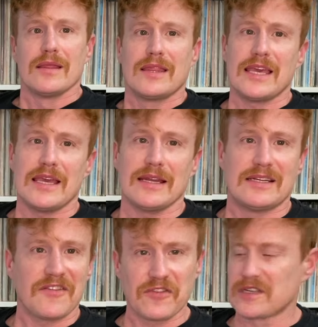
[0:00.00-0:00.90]
The
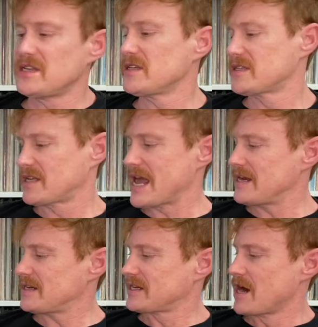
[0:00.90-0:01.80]
differences
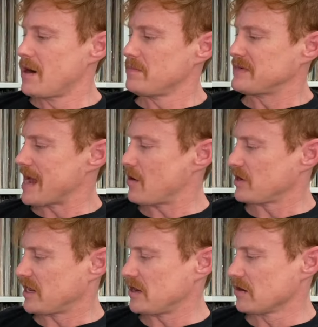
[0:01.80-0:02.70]
tend to come
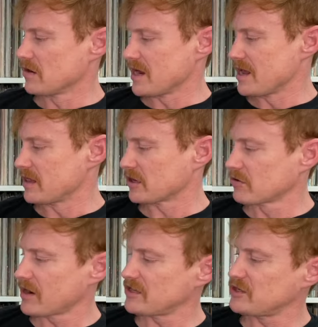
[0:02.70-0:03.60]
down here in the
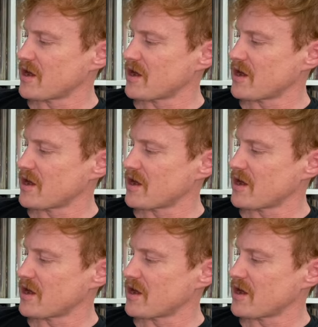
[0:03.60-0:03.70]
credits.